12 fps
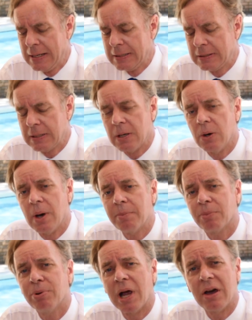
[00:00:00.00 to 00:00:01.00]
So
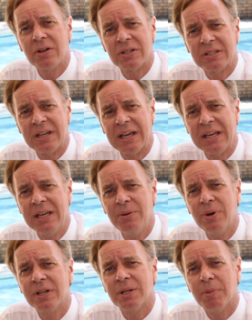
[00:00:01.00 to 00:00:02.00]
I'm proud to say he
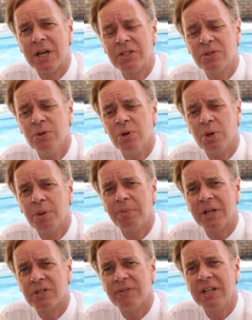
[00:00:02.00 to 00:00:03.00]
went to my school,
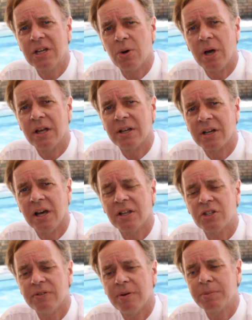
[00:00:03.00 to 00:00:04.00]
Pennsylvania
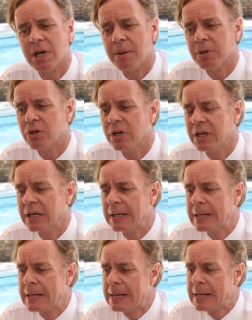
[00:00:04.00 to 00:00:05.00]
College of Optometry,
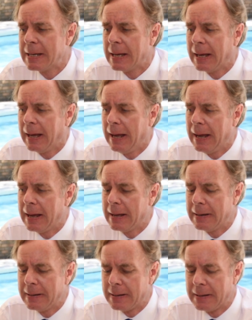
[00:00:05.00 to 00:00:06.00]

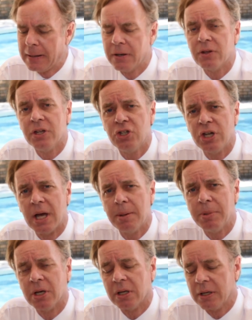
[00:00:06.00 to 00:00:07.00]
and under the GI
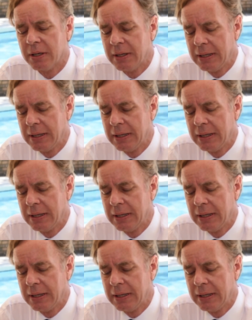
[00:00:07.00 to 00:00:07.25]
Bill.